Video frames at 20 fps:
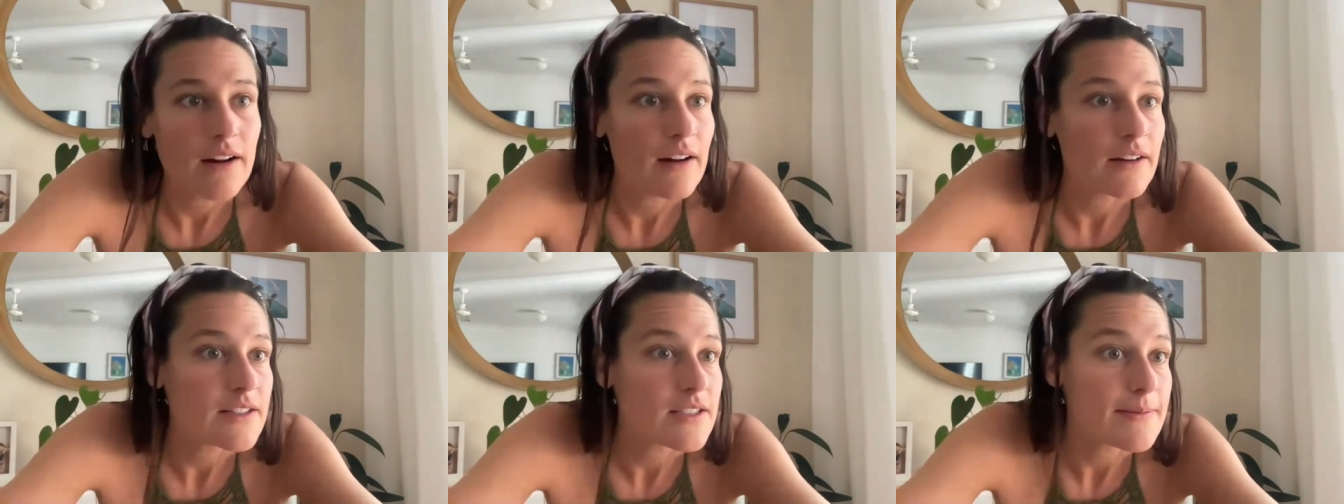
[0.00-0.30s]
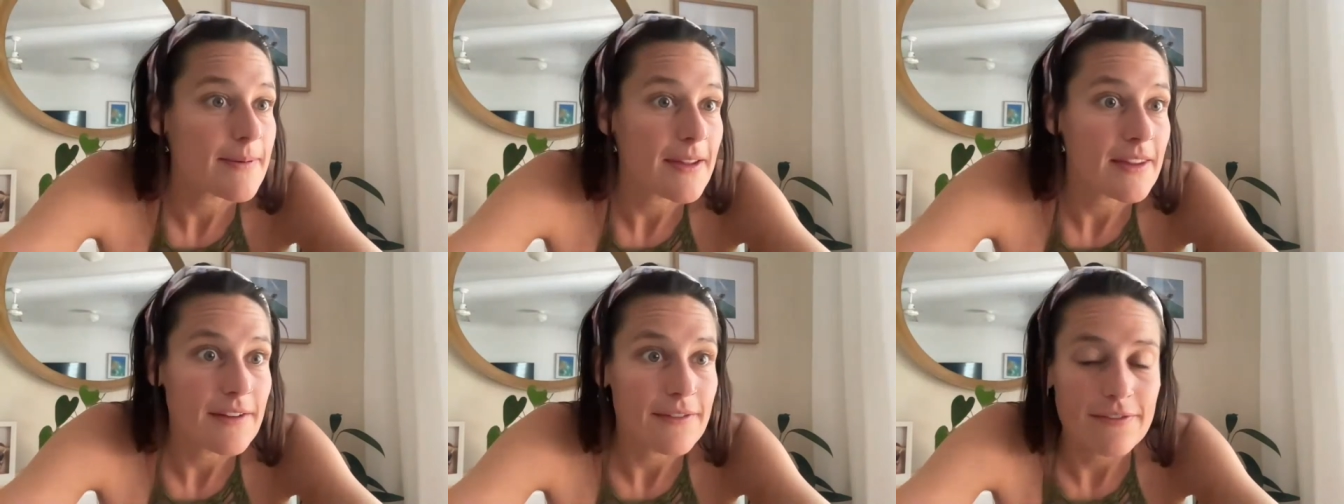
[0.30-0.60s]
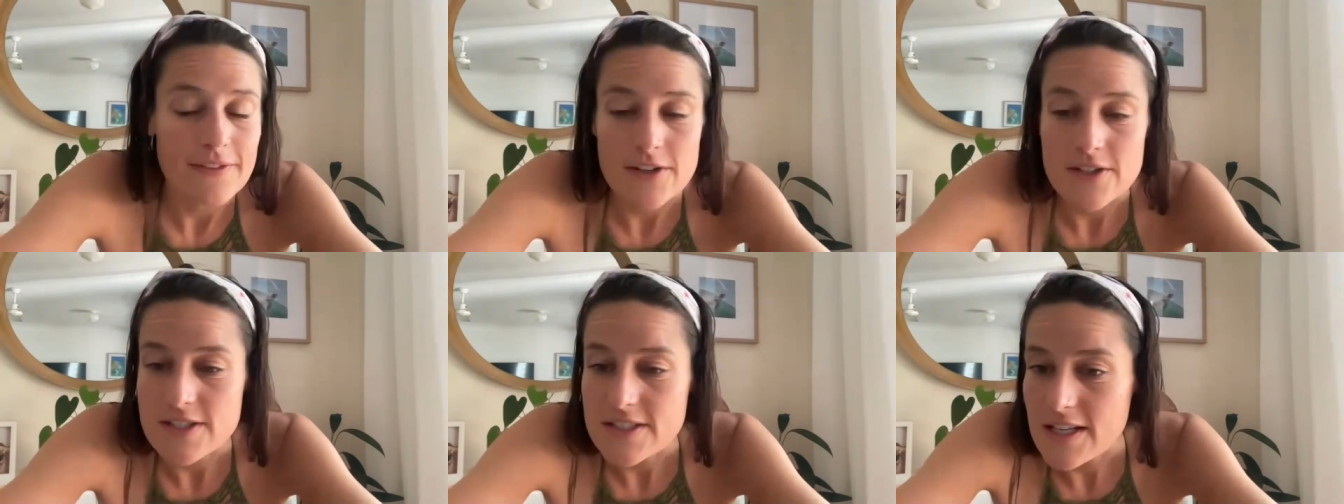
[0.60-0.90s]
spent the
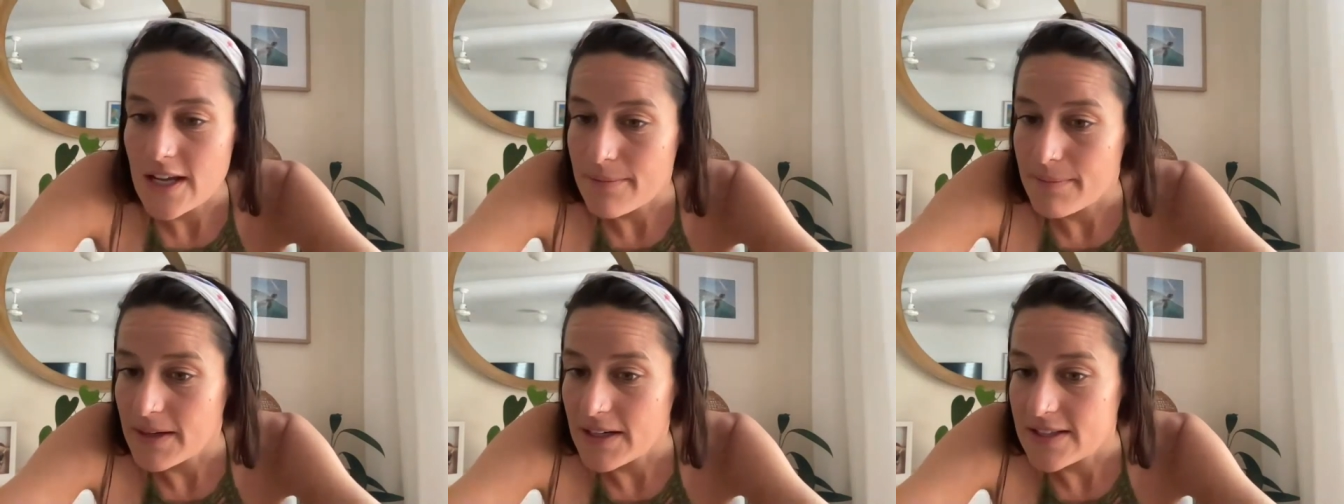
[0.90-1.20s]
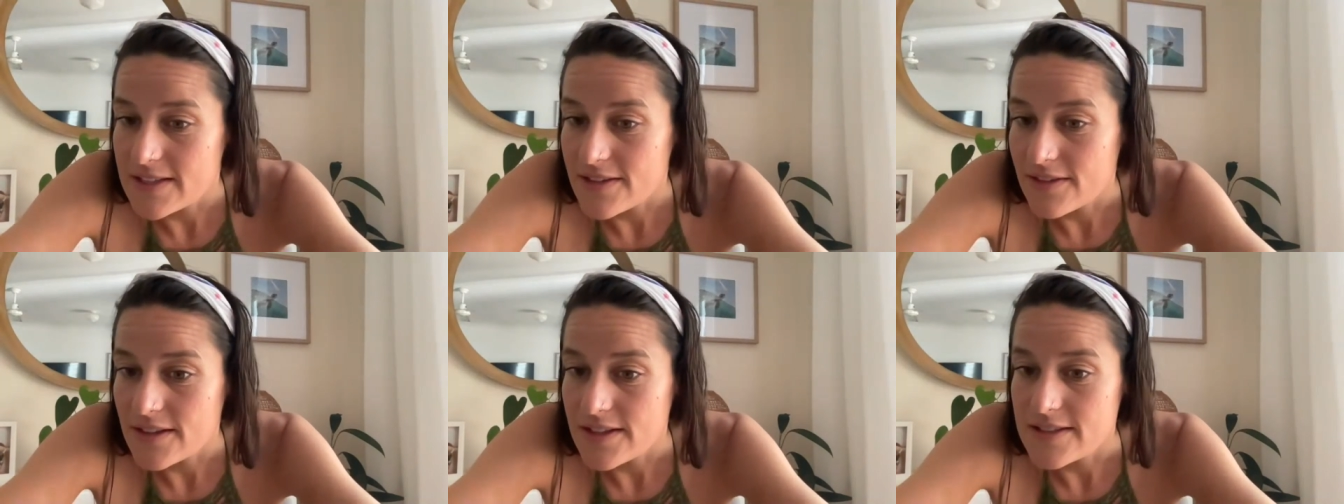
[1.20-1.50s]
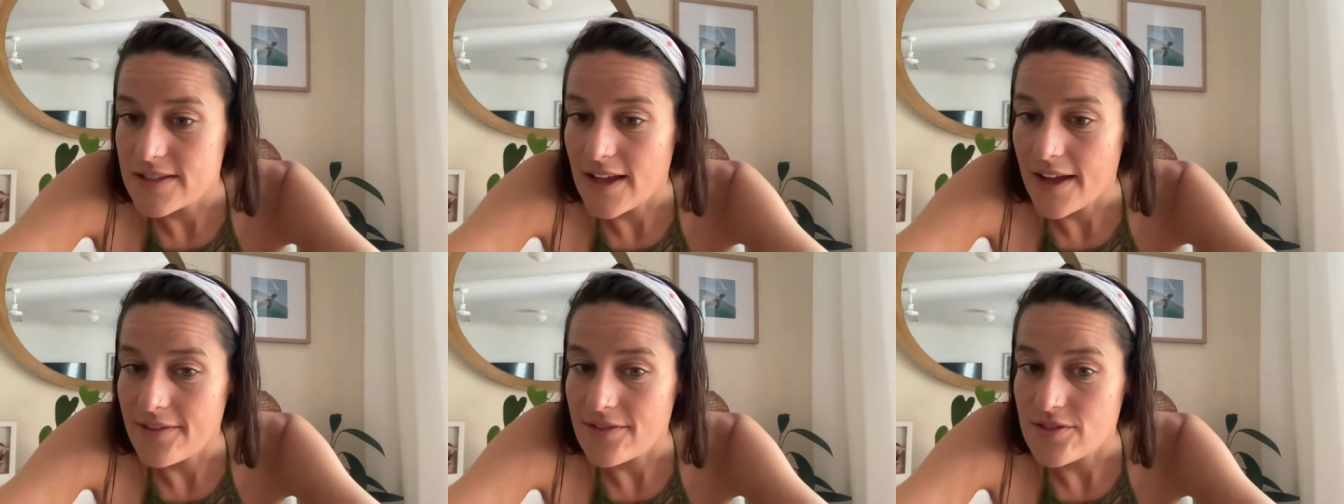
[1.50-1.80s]
first 10 minutes of this
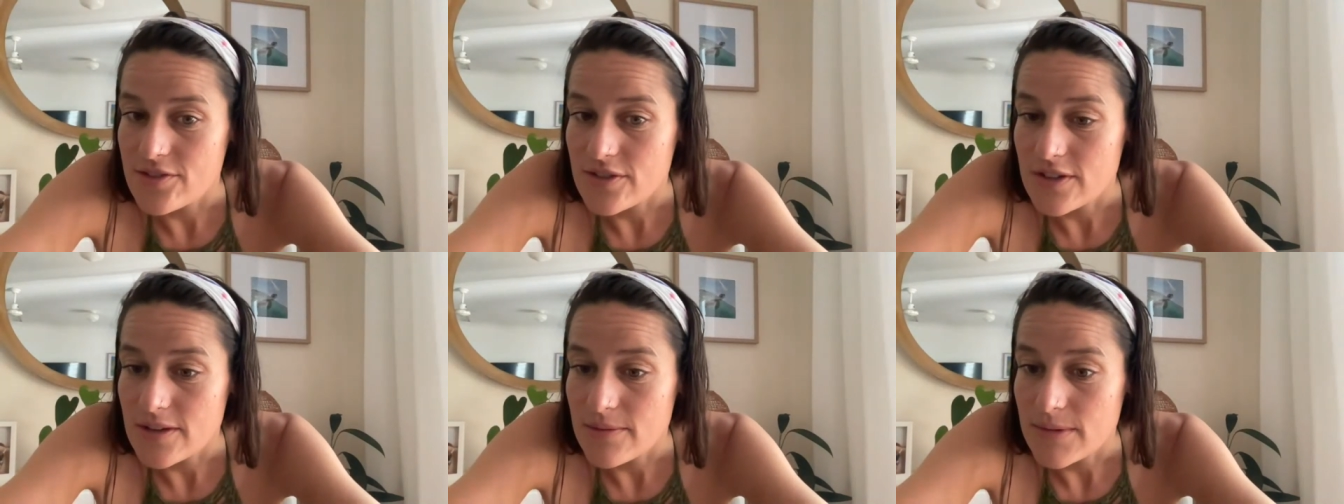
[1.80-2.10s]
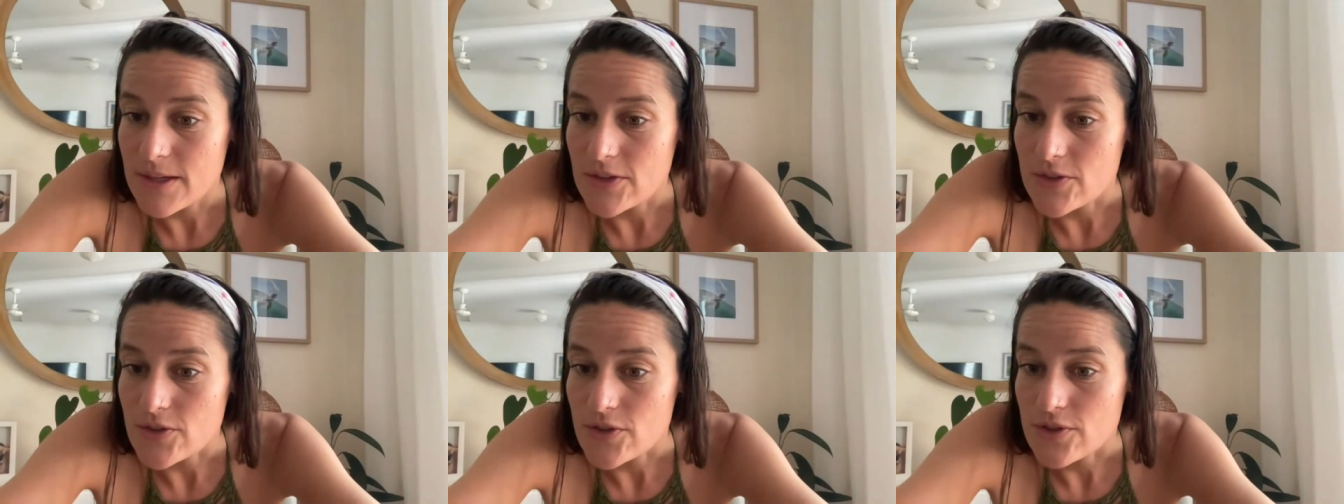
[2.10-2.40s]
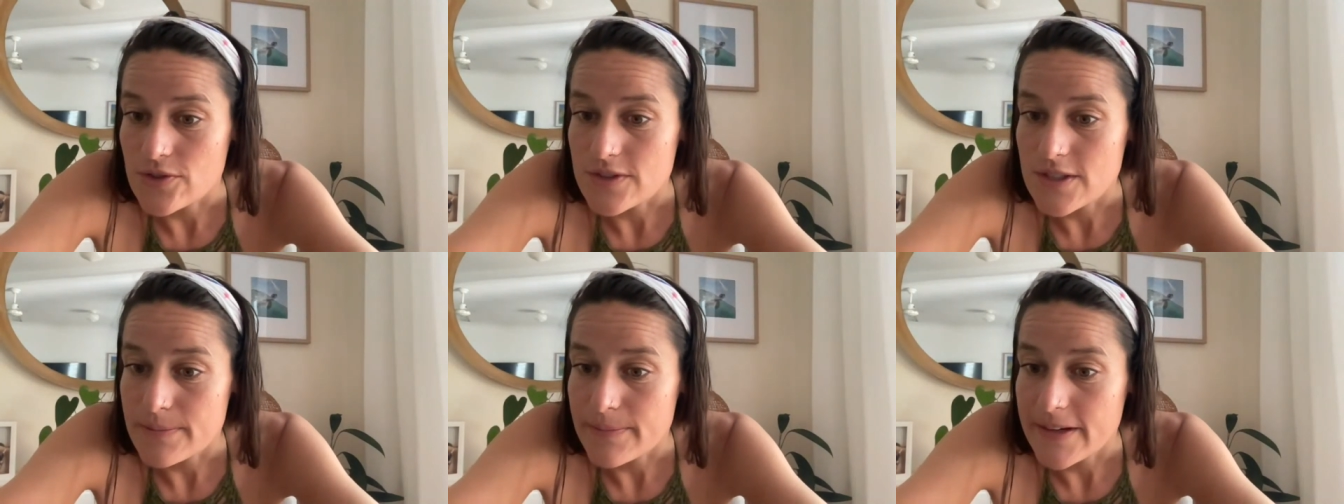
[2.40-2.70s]
live stream
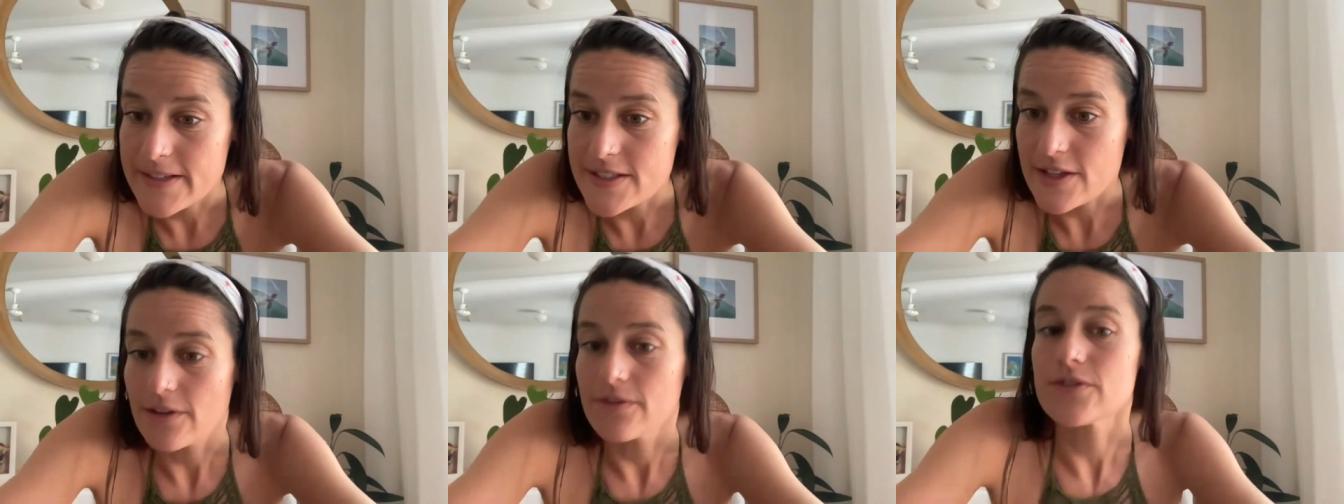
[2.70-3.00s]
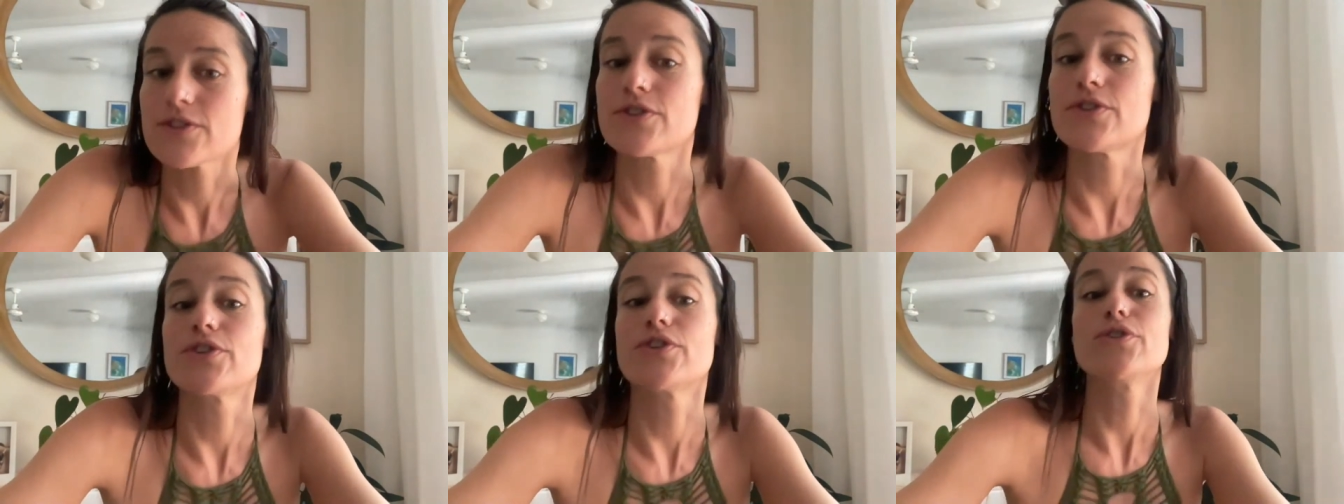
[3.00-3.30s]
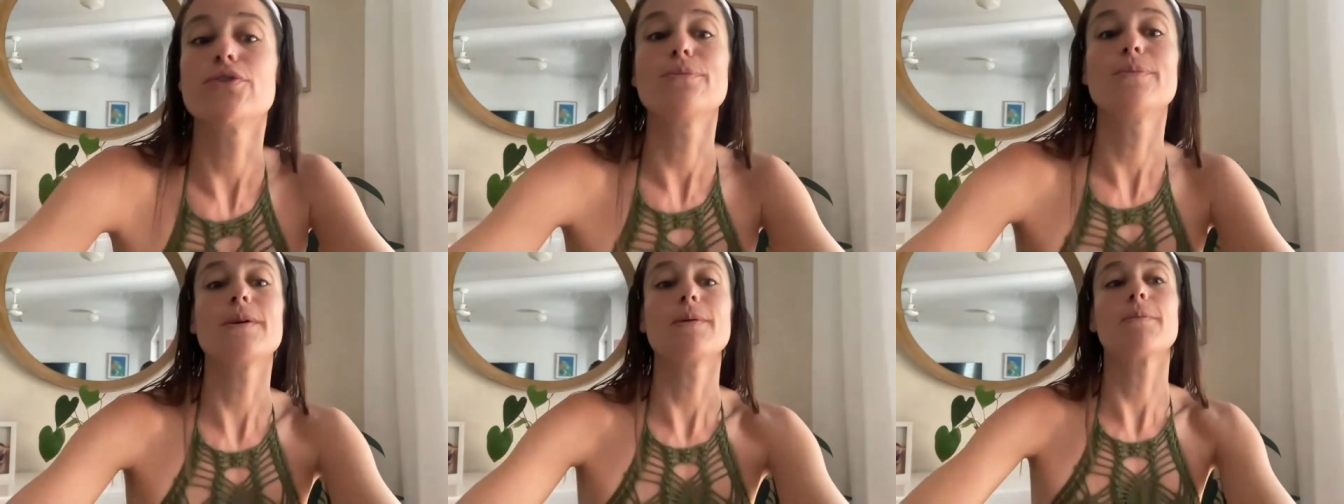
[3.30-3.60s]
introducing myself to the
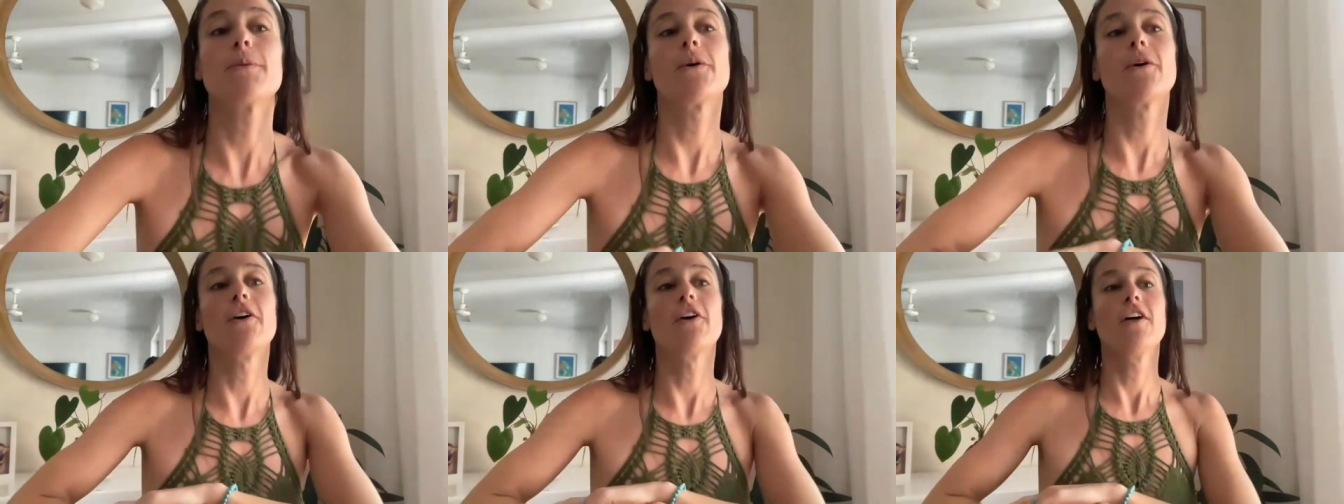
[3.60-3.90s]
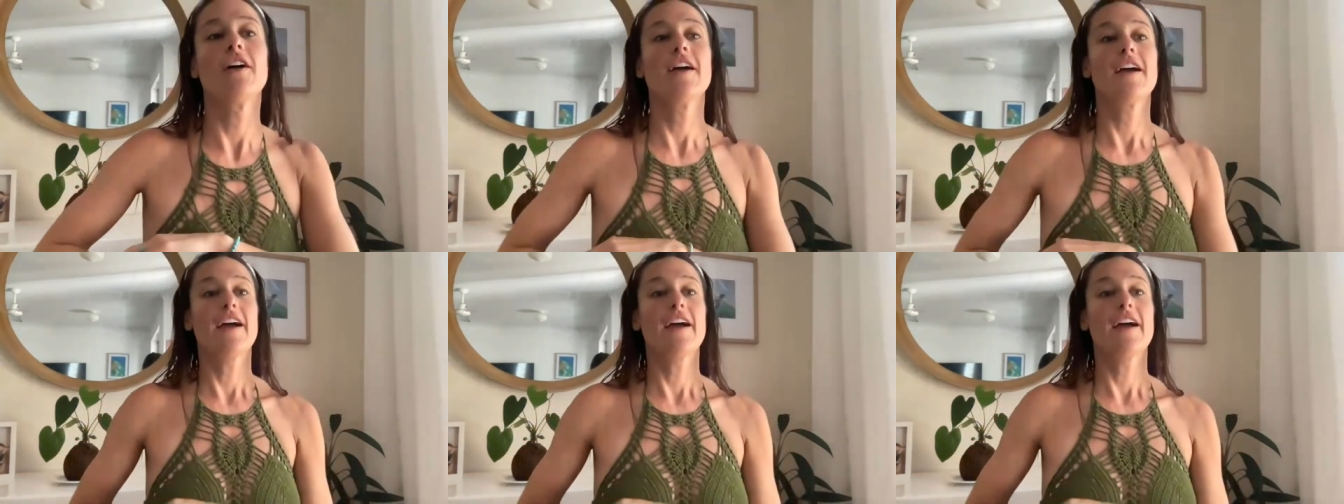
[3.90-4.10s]
new people